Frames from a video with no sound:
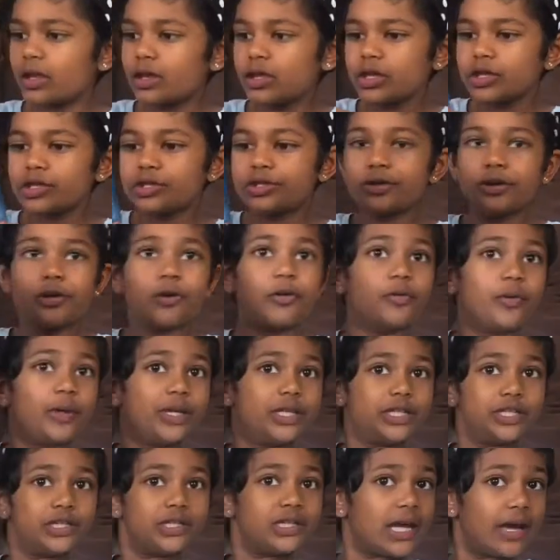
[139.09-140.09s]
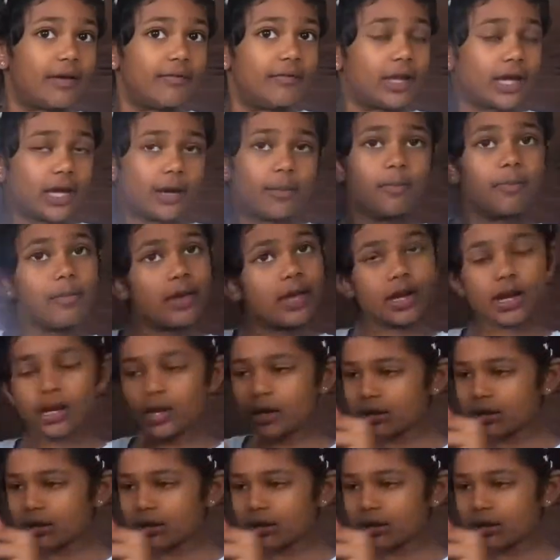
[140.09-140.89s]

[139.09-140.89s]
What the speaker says: So we just have like a mirror.